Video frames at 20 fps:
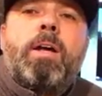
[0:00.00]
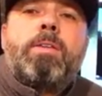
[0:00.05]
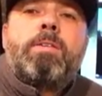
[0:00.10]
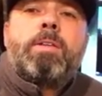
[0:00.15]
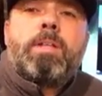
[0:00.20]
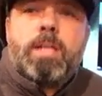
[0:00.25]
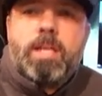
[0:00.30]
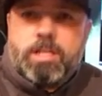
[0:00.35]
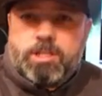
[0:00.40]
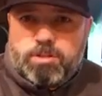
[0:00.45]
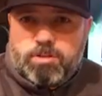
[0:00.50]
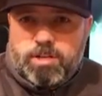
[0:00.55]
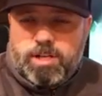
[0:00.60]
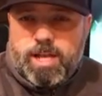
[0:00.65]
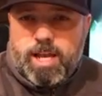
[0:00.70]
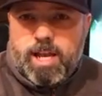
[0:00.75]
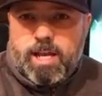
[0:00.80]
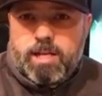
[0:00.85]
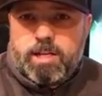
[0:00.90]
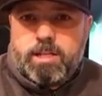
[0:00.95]
Eastern
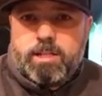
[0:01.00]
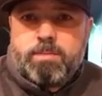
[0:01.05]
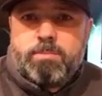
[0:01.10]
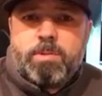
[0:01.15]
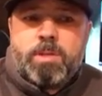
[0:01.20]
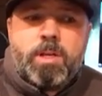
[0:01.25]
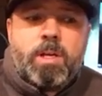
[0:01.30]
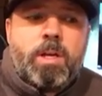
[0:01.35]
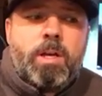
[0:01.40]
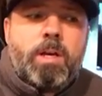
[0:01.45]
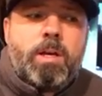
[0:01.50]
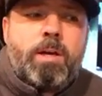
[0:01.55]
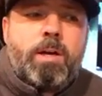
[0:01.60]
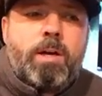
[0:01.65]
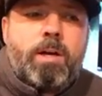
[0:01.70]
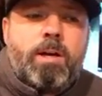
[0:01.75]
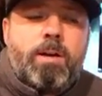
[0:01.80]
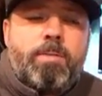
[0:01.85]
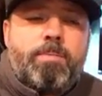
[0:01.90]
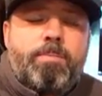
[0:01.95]
Canada.
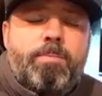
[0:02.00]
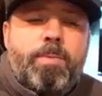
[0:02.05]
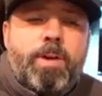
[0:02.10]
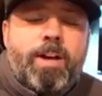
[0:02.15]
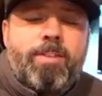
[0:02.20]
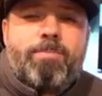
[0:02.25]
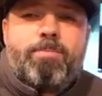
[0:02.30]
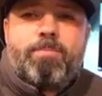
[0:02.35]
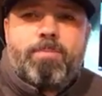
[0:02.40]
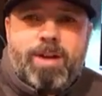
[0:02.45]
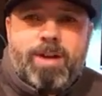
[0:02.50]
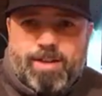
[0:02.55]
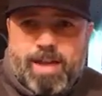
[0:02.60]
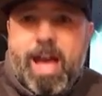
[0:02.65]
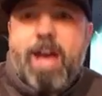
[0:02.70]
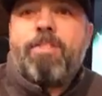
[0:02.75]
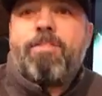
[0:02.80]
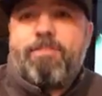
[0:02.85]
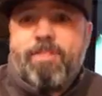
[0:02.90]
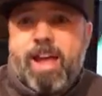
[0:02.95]
I
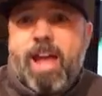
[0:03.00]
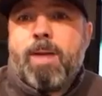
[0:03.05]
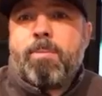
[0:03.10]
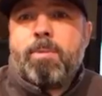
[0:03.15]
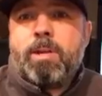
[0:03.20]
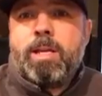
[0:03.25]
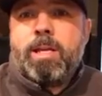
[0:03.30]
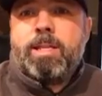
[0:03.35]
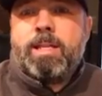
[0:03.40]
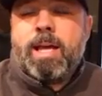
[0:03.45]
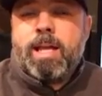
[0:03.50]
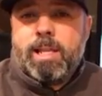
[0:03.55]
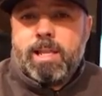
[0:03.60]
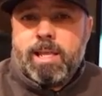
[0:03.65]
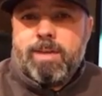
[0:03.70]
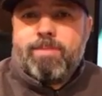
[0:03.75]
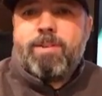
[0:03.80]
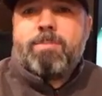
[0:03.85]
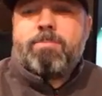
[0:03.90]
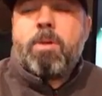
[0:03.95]
have family that
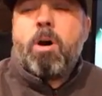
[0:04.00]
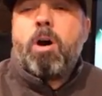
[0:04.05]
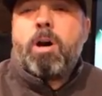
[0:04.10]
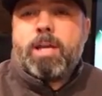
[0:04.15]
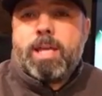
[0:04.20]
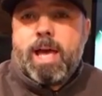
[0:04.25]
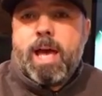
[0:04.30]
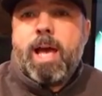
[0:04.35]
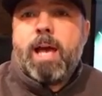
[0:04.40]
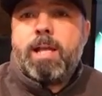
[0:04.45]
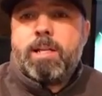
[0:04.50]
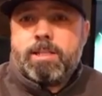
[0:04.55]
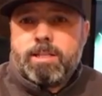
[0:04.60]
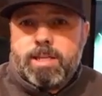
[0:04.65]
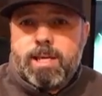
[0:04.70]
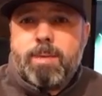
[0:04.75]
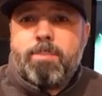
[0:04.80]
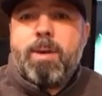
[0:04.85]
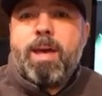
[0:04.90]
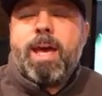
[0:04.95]
live in Montreal, and
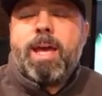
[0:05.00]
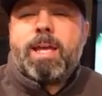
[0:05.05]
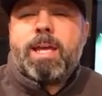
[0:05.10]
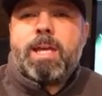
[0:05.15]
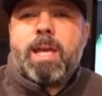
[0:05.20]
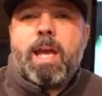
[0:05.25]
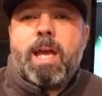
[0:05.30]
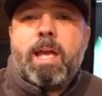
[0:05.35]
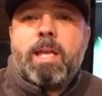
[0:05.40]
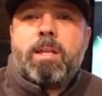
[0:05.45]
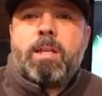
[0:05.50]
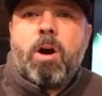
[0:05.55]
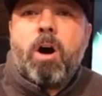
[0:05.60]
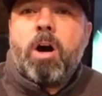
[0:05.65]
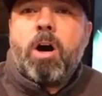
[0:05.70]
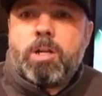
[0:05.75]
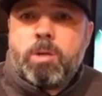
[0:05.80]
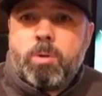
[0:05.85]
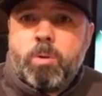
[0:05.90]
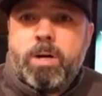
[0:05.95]
Quebec, and
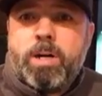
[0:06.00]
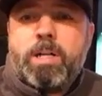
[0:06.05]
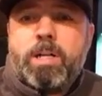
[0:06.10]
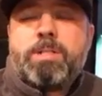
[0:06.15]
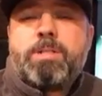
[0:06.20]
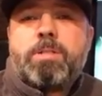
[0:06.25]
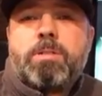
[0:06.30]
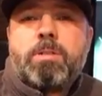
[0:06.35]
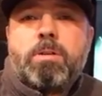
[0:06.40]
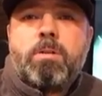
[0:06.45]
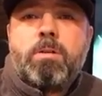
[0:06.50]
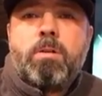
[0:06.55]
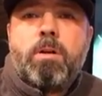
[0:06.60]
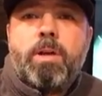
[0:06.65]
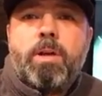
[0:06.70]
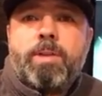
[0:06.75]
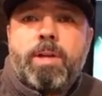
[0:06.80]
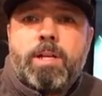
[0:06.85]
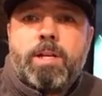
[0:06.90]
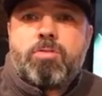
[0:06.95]
Ottawa, so a
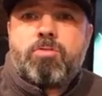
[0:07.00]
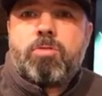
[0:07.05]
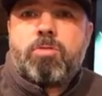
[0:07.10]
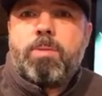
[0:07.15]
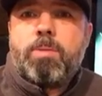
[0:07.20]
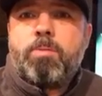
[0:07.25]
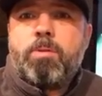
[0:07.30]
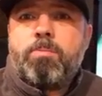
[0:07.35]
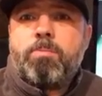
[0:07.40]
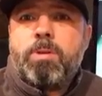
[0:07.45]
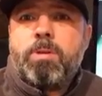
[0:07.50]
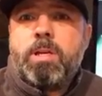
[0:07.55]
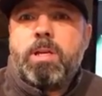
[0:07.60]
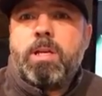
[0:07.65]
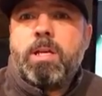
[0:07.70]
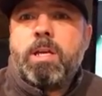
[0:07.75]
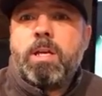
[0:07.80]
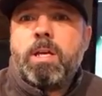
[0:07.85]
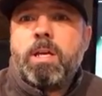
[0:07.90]
nice trip would be,